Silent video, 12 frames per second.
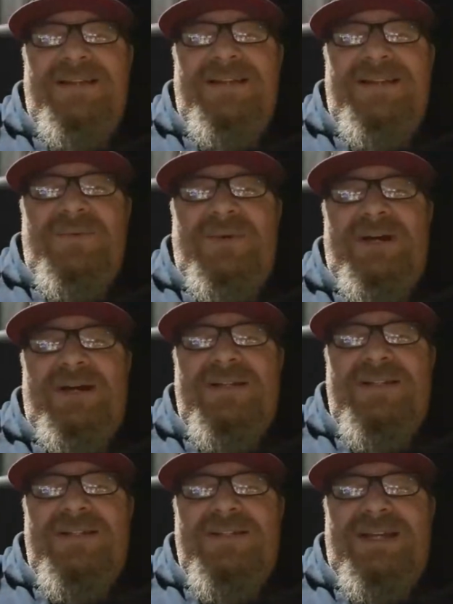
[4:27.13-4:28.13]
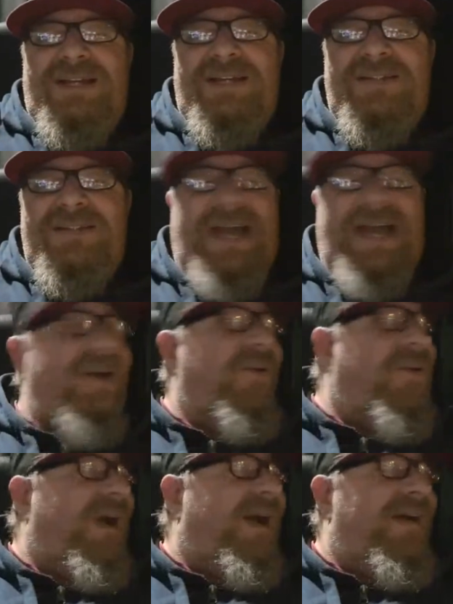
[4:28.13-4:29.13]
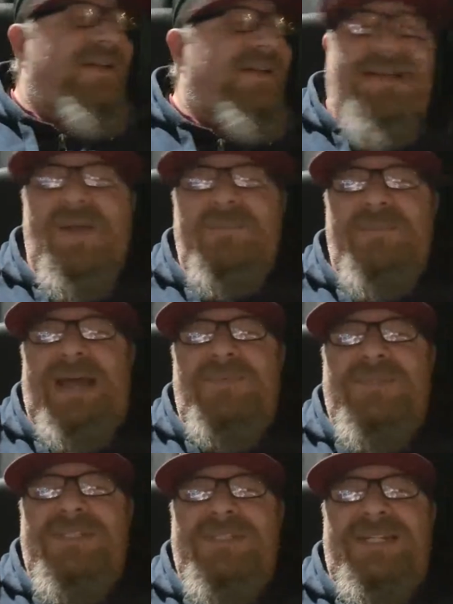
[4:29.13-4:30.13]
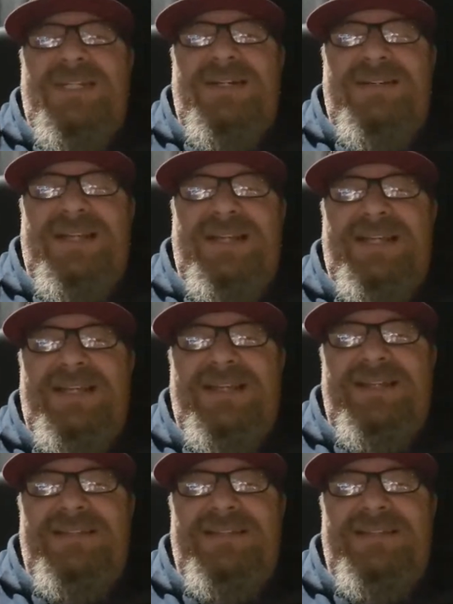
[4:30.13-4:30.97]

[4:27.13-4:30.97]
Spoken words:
Well, how bad was the deer that you hit?